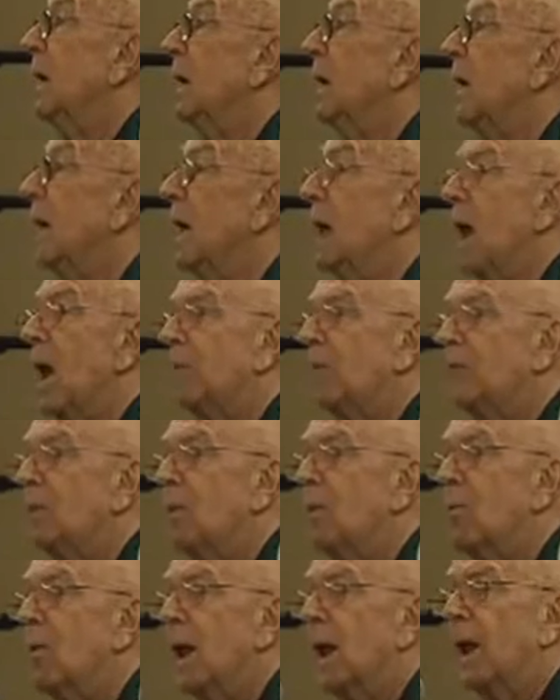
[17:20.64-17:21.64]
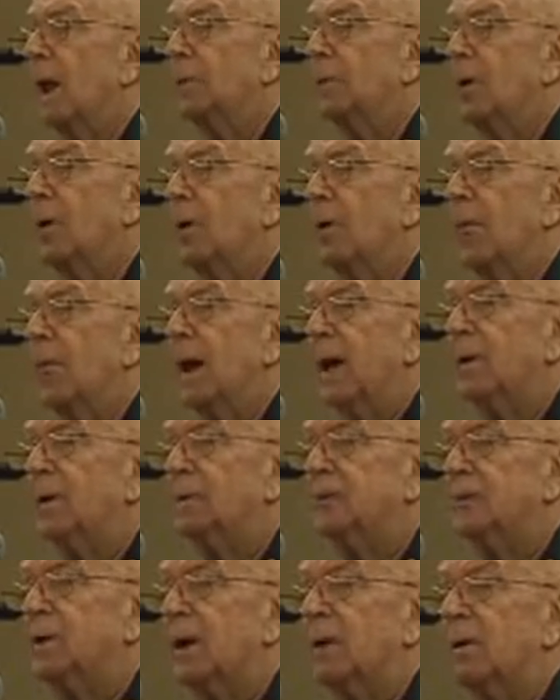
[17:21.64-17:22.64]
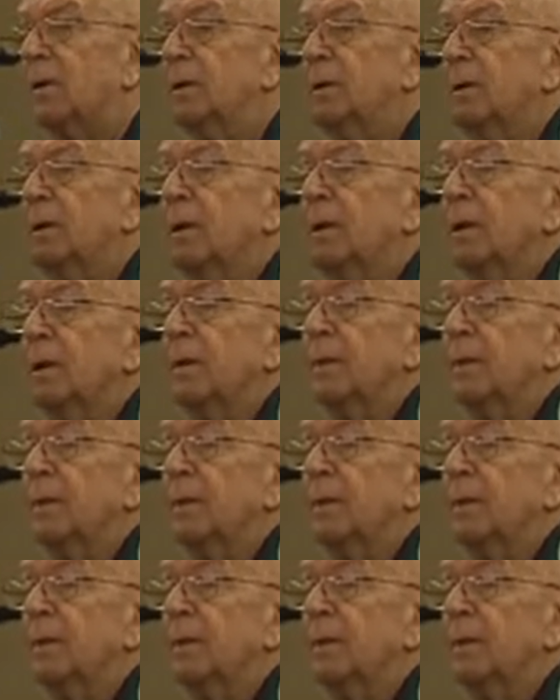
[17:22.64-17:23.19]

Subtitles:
And then after a while, I turned around to General